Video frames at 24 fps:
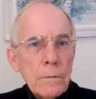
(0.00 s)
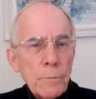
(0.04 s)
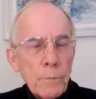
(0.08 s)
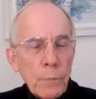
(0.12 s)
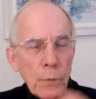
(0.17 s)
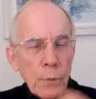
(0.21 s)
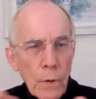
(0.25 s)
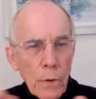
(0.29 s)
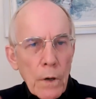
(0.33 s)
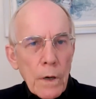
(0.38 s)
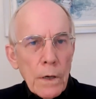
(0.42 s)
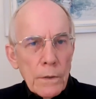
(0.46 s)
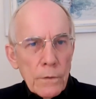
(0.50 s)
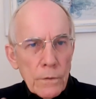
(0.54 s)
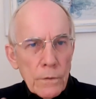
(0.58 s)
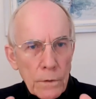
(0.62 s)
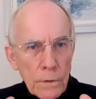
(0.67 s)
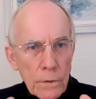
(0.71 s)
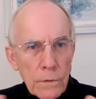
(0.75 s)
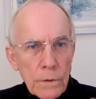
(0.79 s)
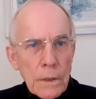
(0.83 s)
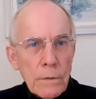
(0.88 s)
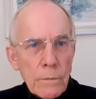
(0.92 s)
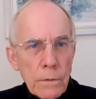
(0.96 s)
price,
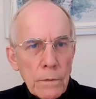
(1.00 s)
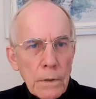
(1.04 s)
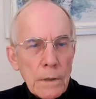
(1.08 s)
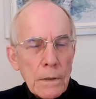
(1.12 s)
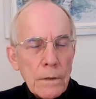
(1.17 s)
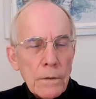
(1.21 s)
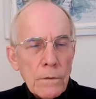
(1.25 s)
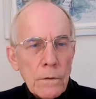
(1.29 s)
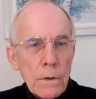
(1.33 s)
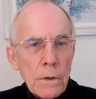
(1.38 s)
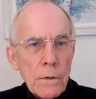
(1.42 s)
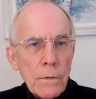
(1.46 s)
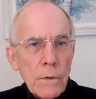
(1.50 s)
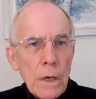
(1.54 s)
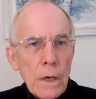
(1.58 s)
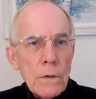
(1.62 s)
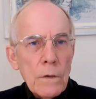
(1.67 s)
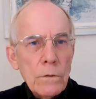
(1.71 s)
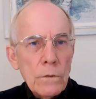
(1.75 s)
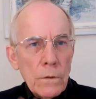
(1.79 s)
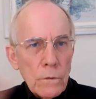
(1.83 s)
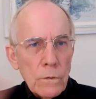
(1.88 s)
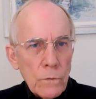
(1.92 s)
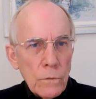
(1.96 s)
etc. So
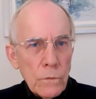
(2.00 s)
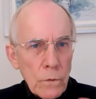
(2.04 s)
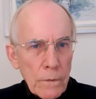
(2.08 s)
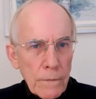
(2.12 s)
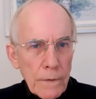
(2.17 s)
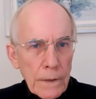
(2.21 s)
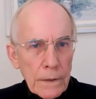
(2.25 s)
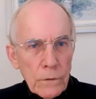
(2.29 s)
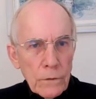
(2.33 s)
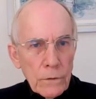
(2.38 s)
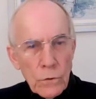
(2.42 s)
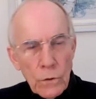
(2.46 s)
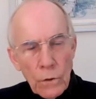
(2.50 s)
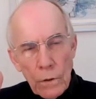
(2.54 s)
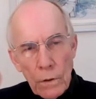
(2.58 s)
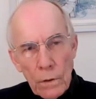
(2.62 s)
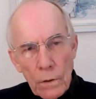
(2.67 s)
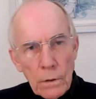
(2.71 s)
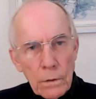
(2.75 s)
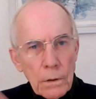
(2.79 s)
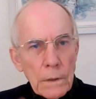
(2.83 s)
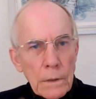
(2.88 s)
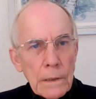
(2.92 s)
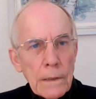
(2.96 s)
those are the sort of
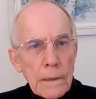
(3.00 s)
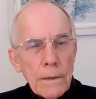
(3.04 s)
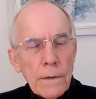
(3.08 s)
external